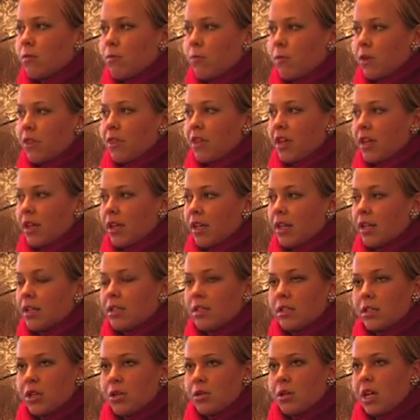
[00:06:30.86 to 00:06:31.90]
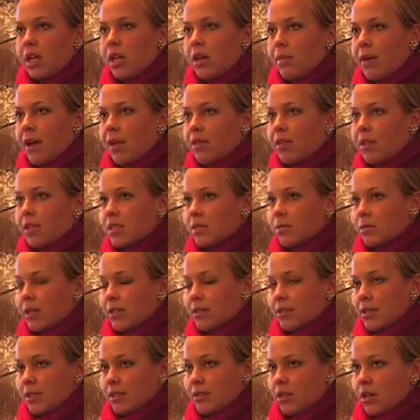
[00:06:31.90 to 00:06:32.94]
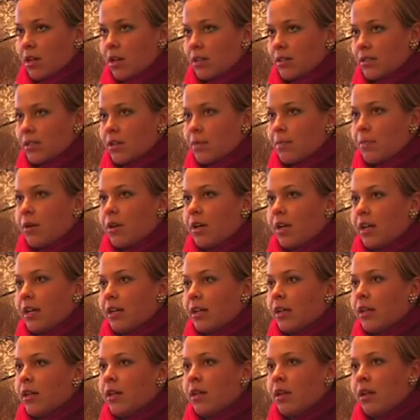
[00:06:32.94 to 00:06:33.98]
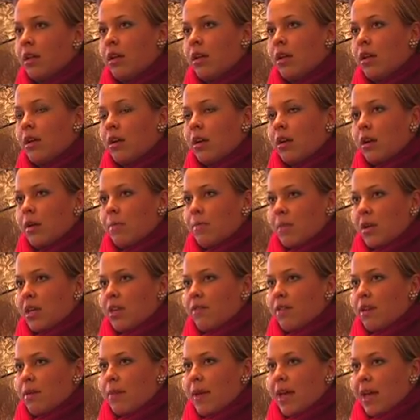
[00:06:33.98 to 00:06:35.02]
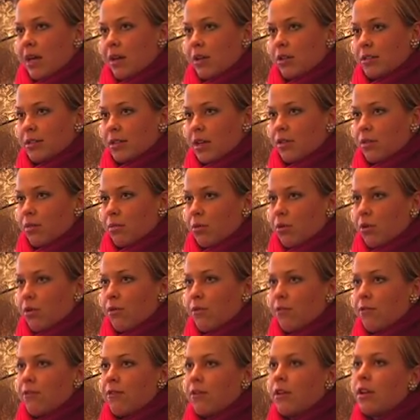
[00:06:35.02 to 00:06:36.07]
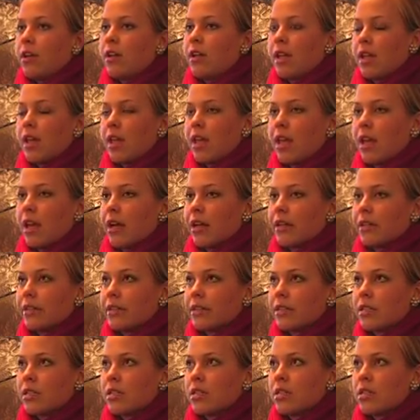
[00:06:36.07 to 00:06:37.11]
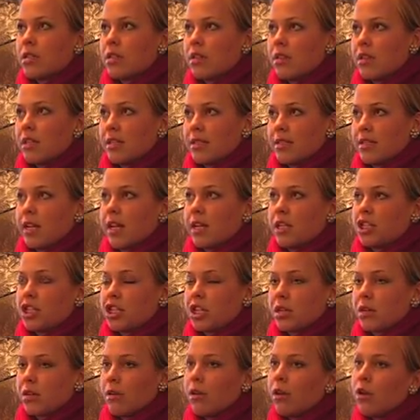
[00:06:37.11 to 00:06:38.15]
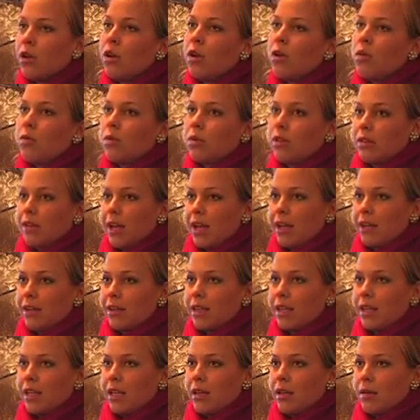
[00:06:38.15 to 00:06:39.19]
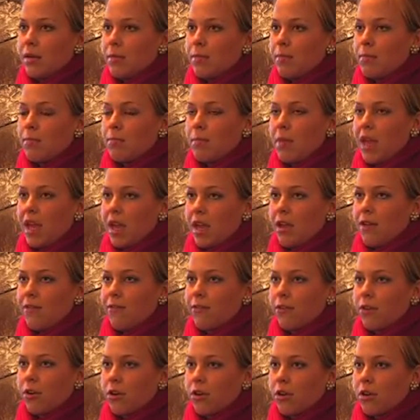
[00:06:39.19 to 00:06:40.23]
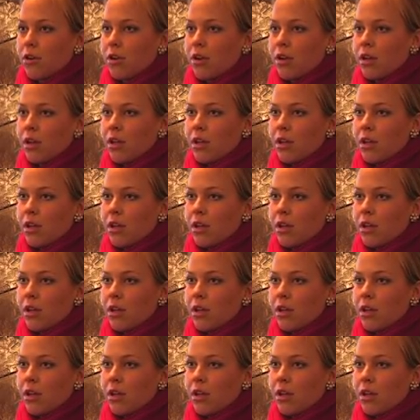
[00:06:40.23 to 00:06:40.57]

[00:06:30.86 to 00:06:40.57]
One thing unique about this residence hall is they're putting PV panels on the roof, and this section will likely pay for